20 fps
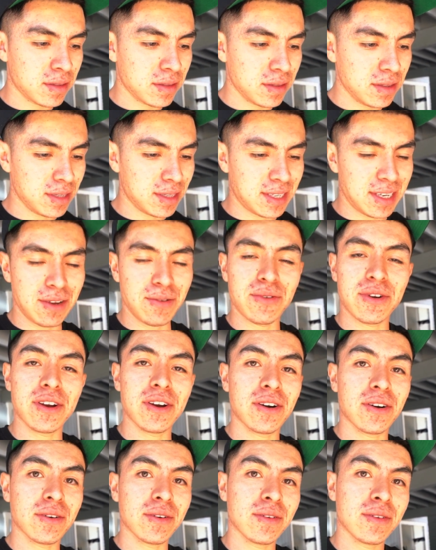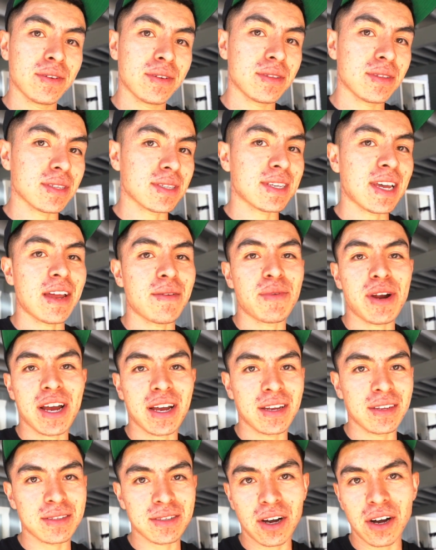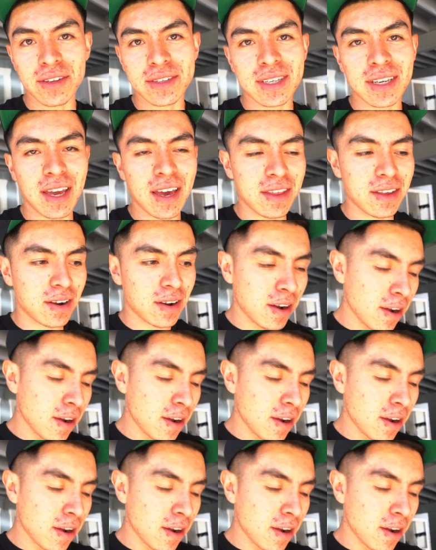the seat rail, the side brackets all together.